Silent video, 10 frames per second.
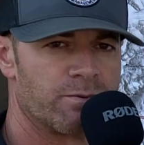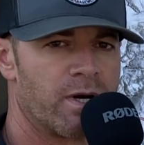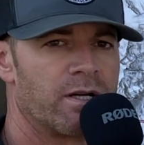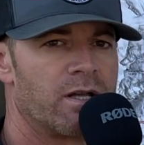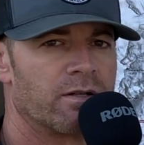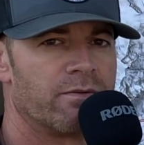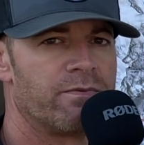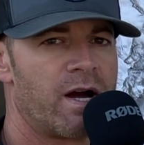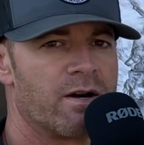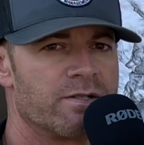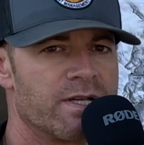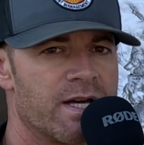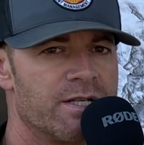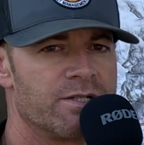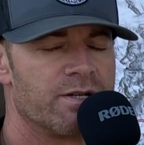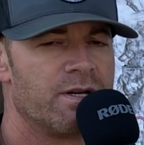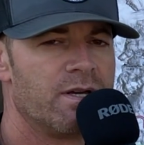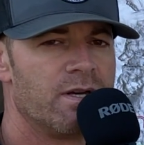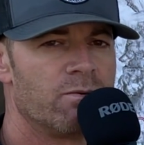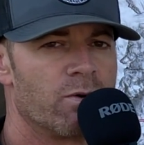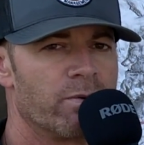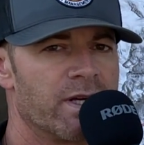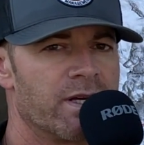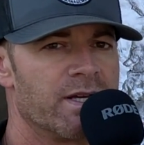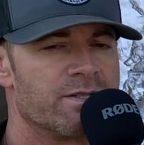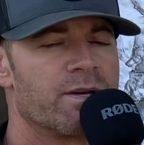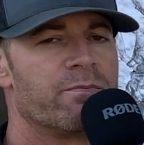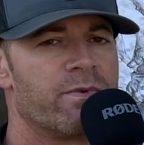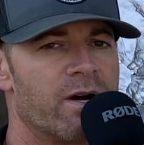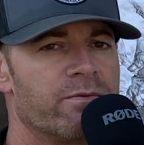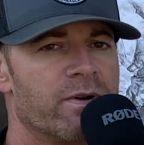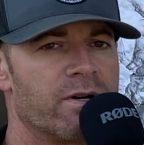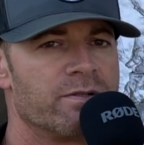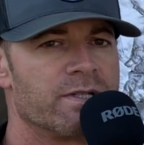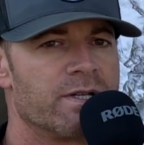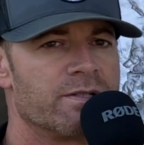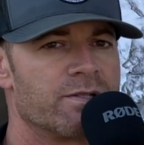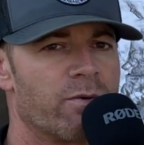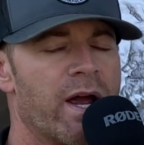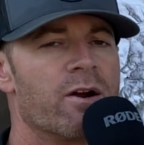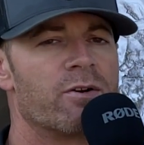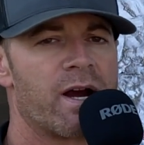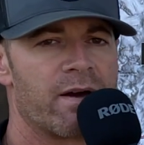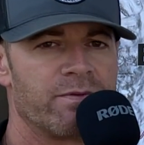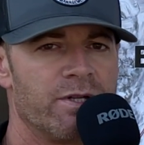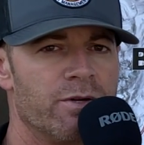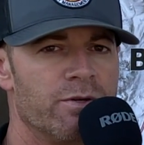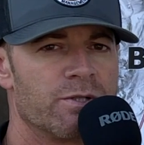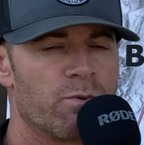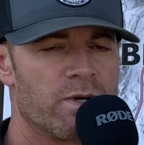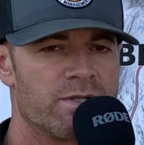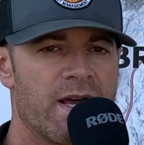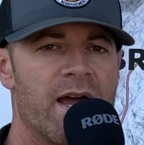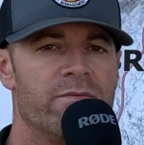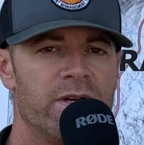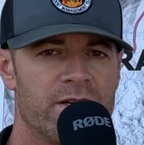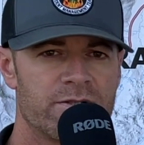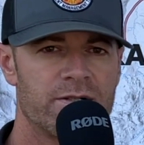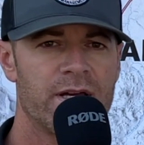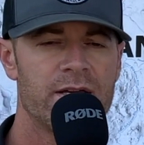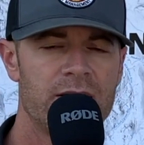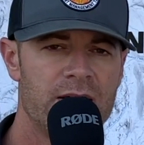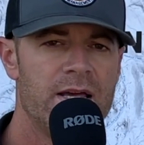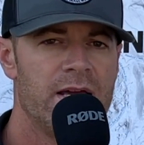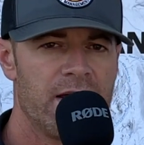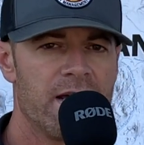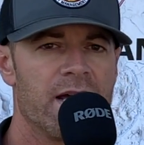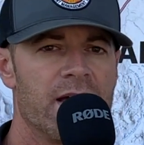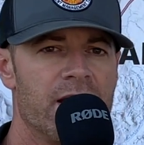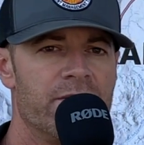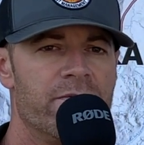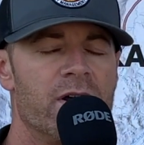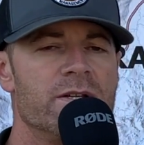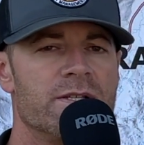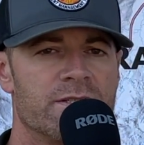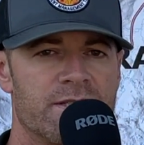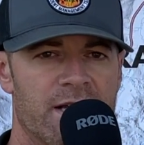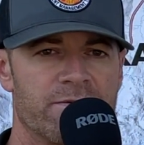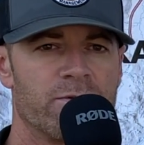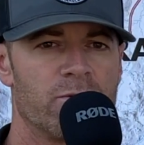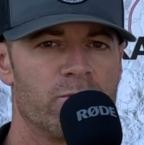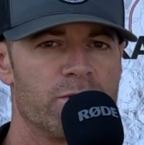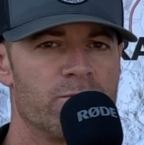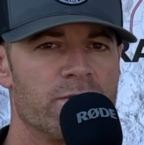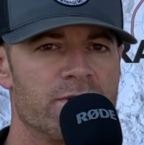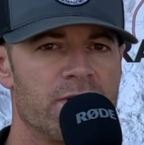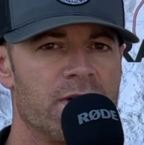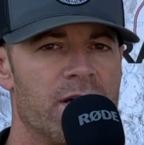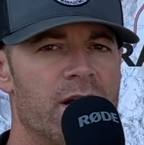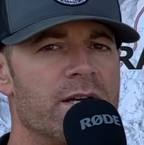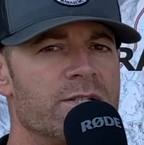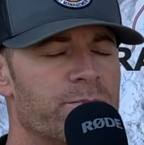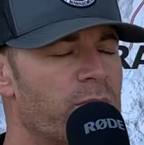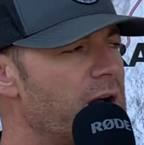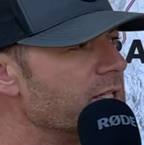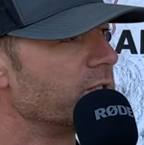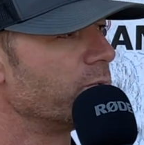right along the fire's edge where we could get some firefighters in. So aircraft use was heavy yesterday and very successful, which was a nice surprise that